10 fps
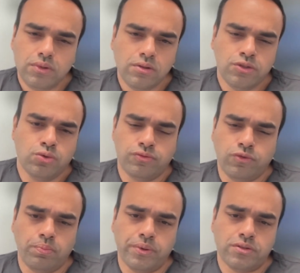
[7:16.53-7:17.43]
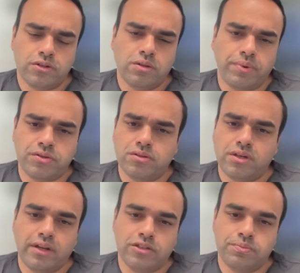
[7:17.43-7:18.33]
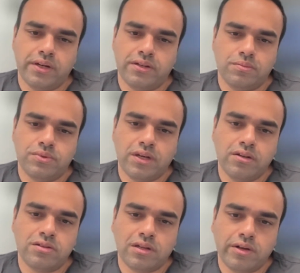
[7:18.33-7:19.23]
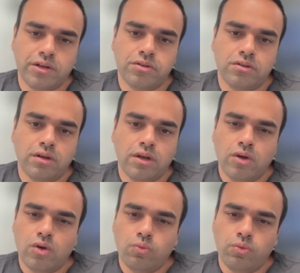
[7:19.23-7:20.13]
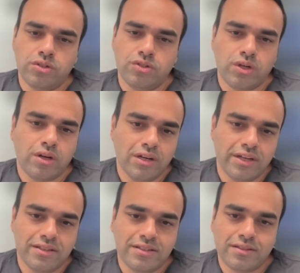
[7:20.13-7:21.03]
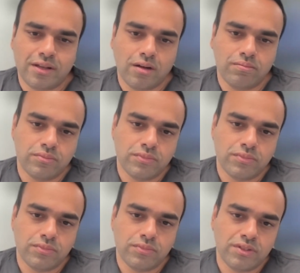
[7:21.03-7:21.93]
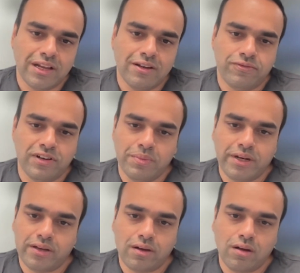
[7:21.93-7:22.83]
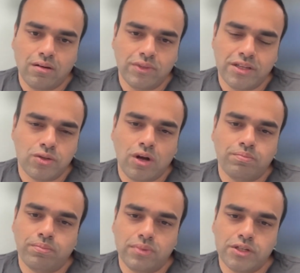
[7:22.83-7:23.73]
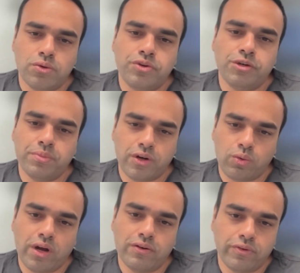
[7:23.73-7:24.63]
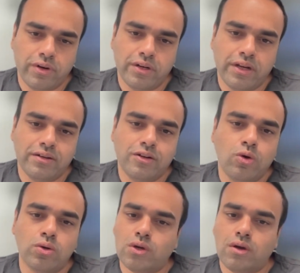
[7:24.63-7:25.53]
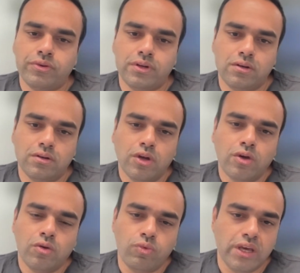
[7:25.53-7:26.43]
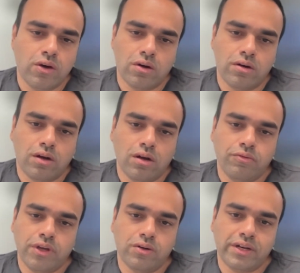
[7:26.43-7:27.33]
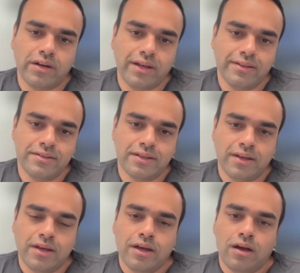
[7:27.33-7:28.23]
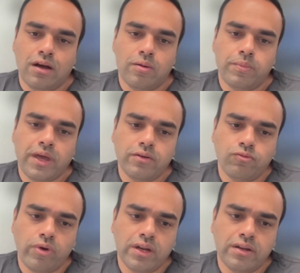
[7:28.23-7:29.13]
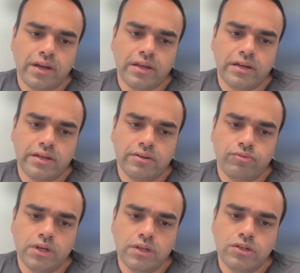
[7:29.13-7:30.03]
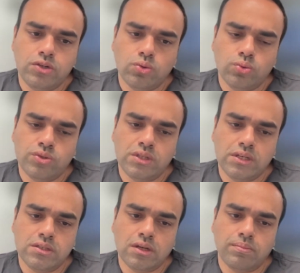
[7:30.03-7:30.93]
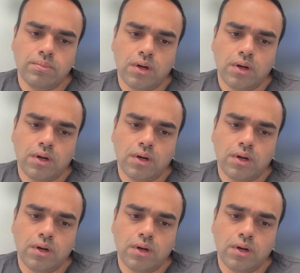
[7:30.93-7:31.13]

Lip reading: 2 to 4% of the patients can expect some skin discoloration, which generally is self-limiting. There's no treatment required for it. It goes off in a week or 10 days. And very rarely we do see some